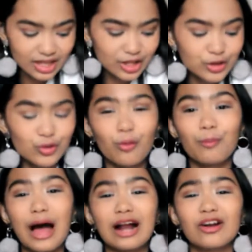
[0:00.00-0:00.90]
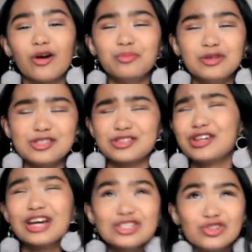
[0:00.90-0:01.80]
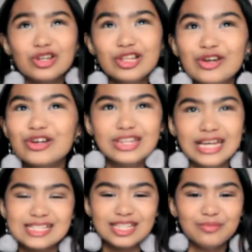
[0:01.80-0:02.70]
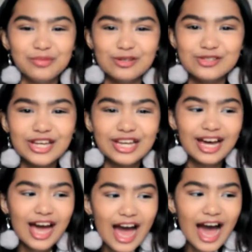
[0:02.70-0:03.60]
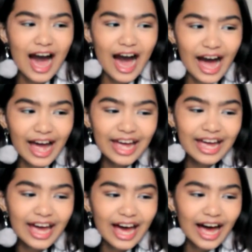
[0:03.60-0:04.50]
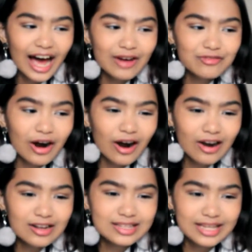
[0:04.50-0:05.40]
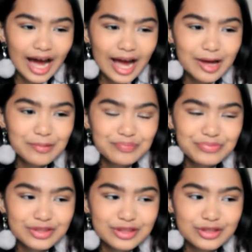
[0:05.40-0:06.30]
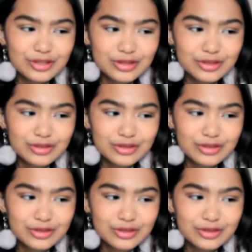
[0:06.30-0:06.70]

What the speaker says: yung background music. She has really good taste in music. I have a hard time to